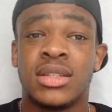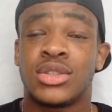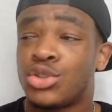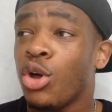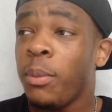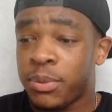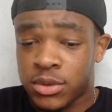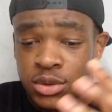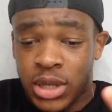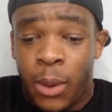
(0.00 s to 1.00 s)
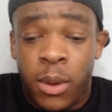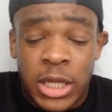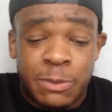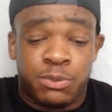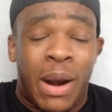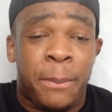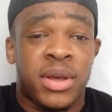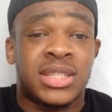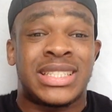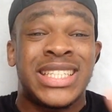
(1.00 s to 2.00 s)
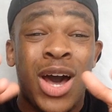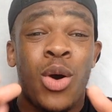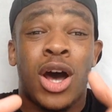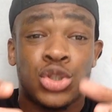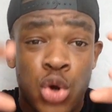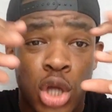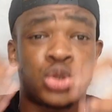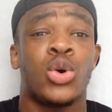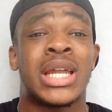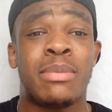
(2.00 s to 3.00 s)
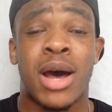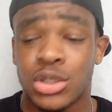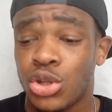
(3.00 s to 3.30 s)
Stop! I want these rappers to tell us who you're talking about.